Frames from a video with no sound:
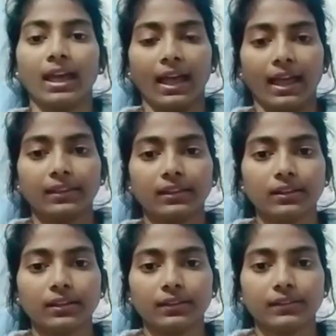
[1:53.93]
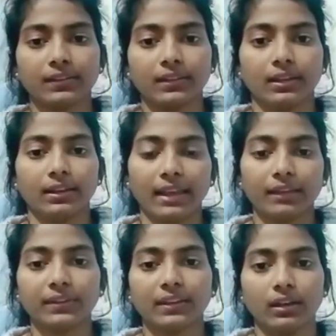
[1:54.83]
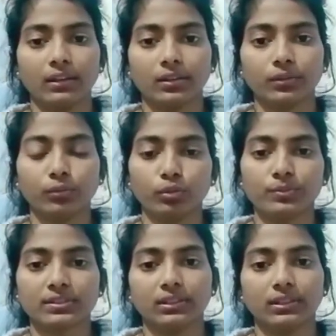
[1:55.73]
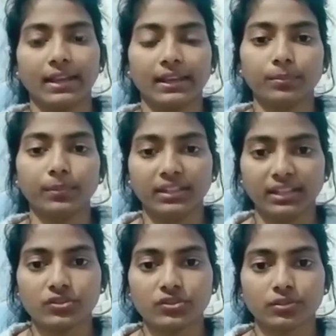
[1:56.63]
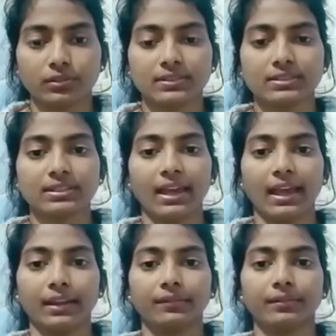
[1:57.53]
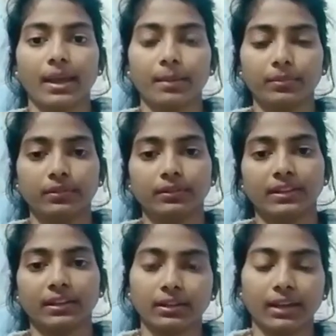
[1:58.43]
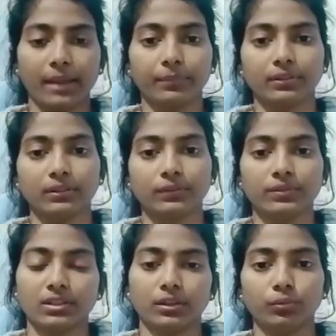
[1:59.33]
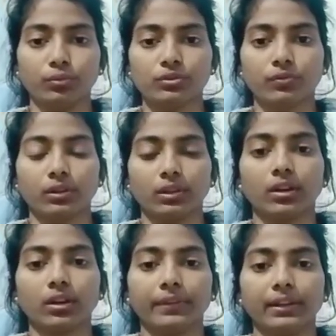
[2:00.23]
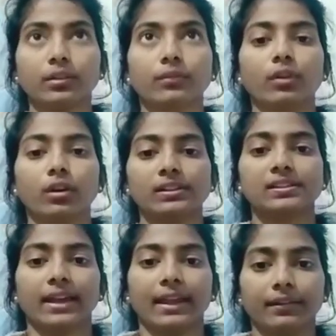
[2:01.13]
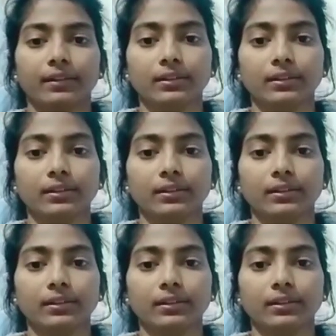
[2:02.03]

And the likewise another groups like miniatures and ramblers and climbers, which are used for the covering the walls and